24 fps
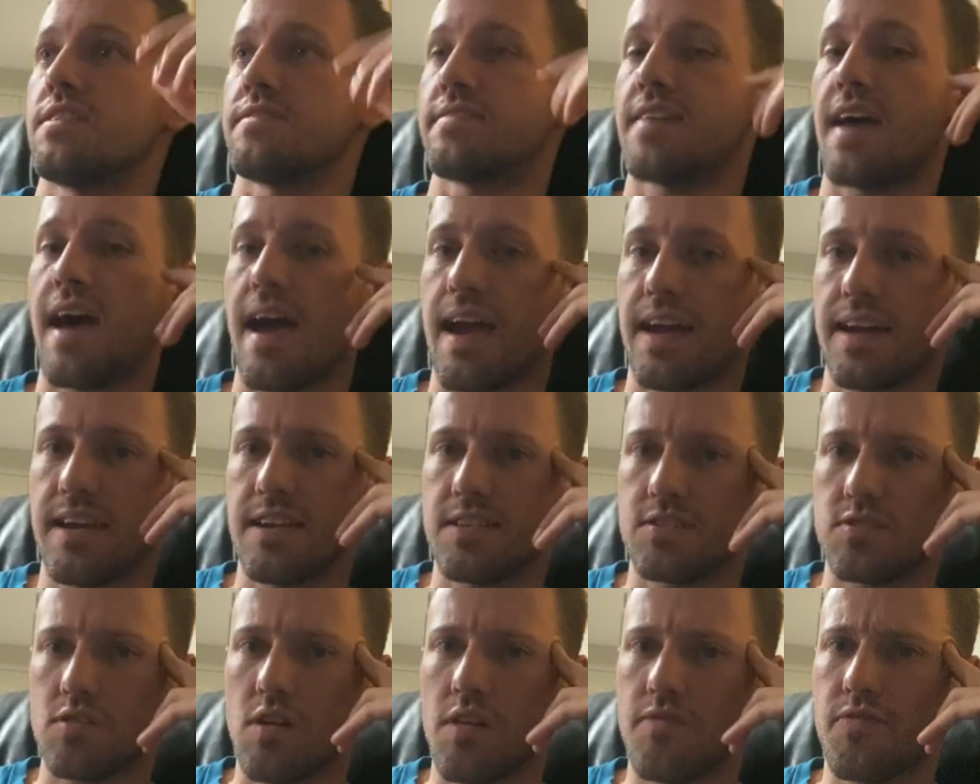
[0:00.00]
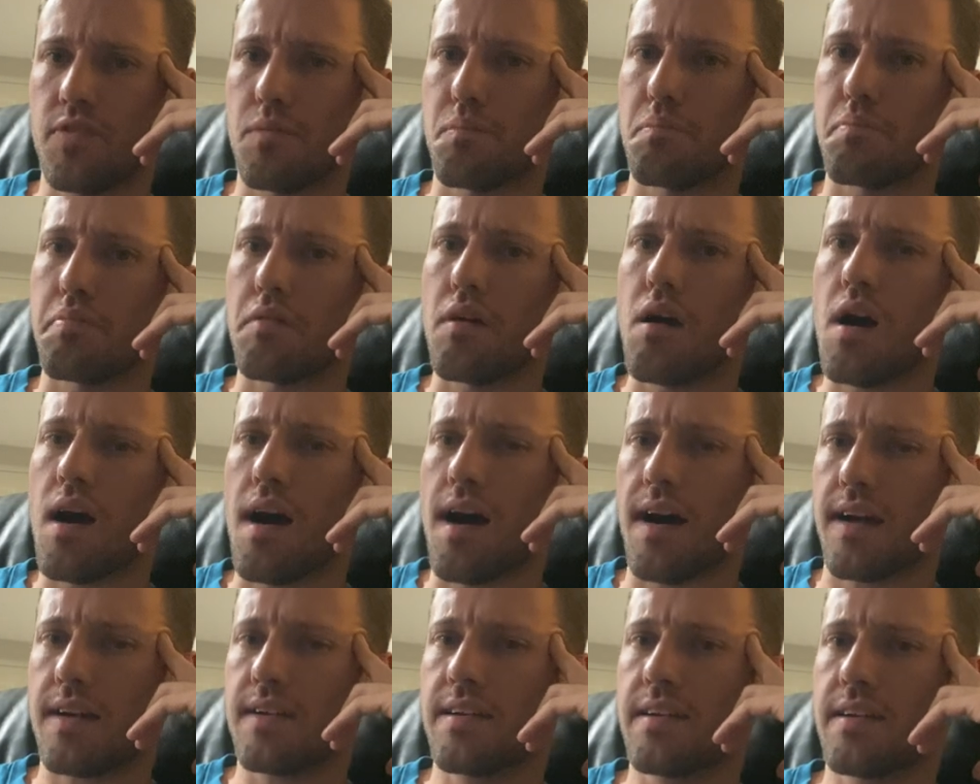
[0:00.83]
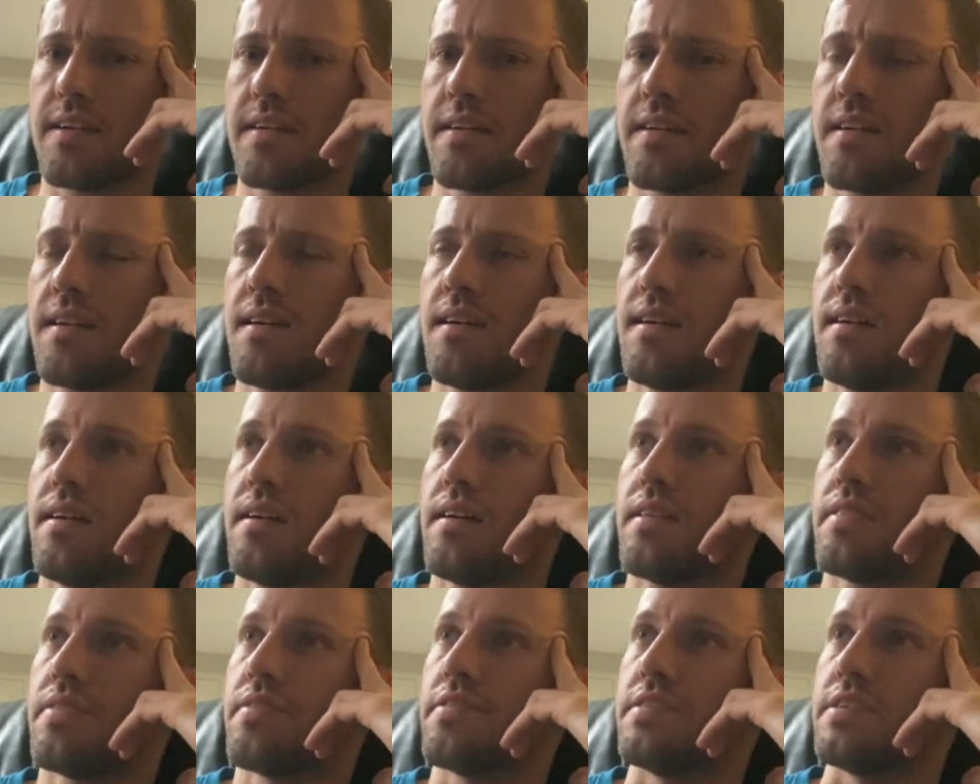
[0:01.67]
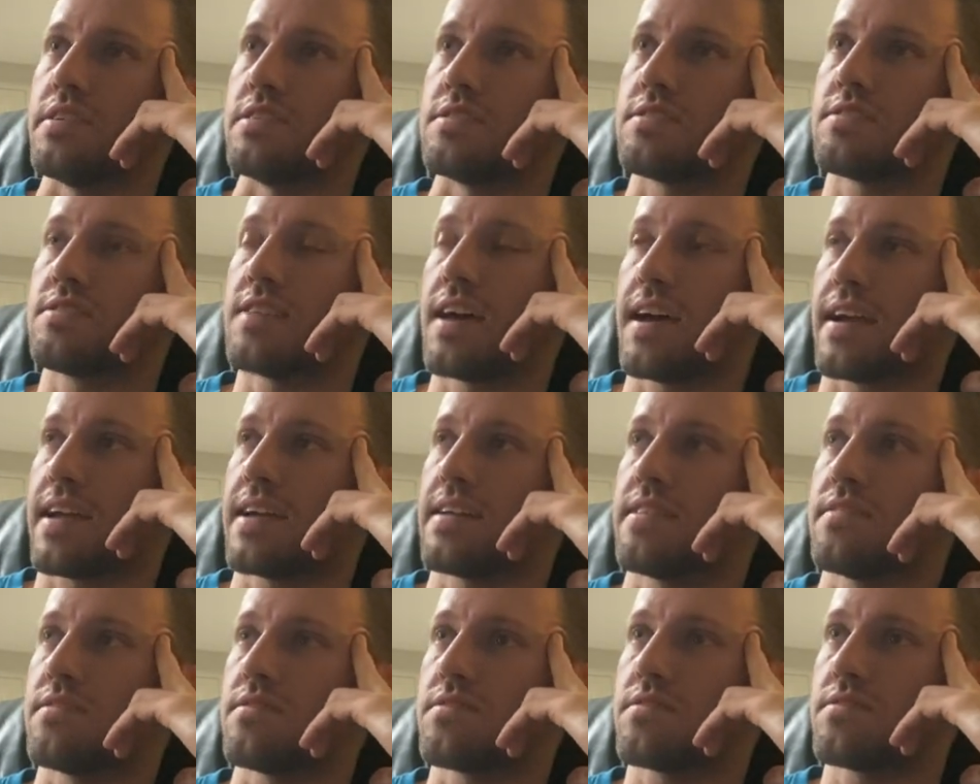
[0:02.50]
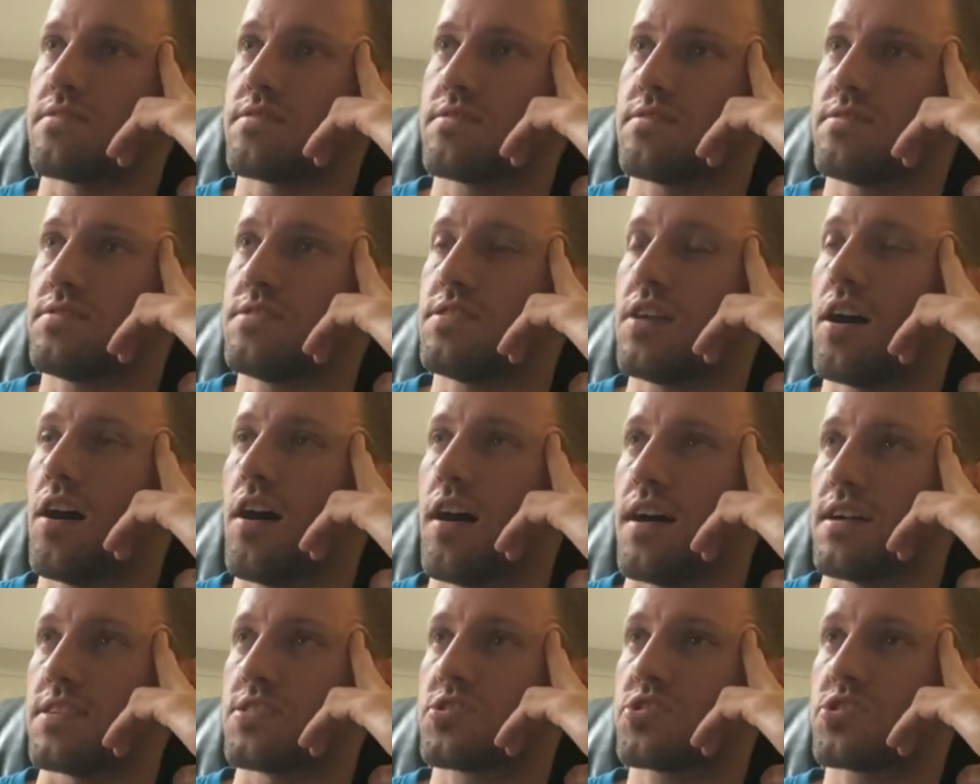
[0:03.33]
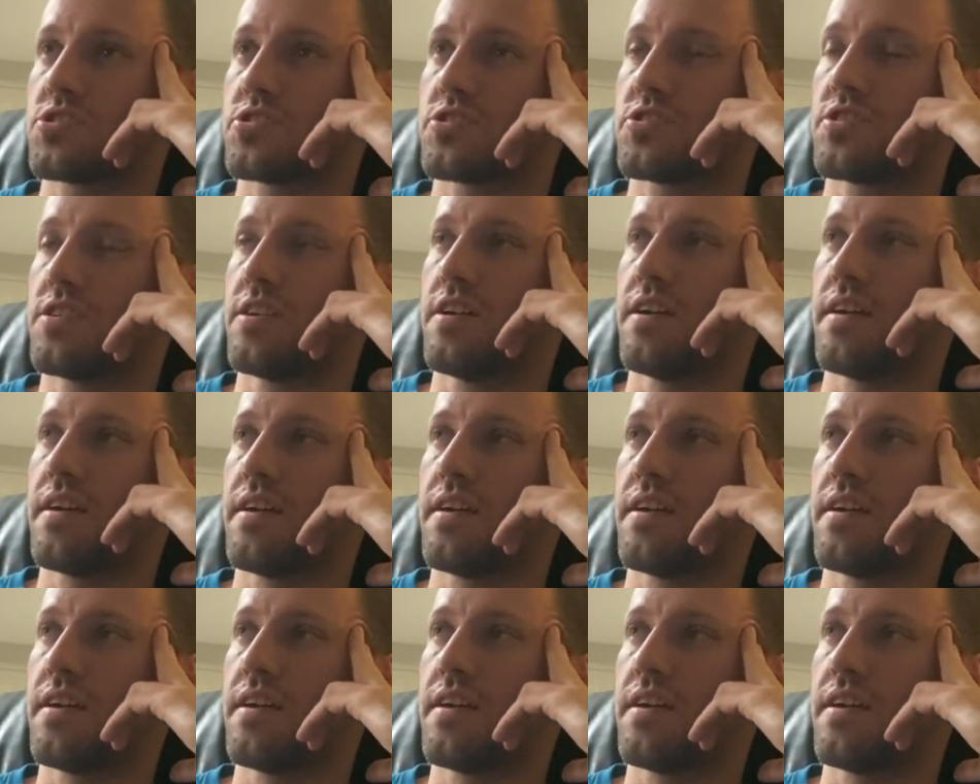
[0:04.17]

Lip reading: attack hits off the block, the second touch,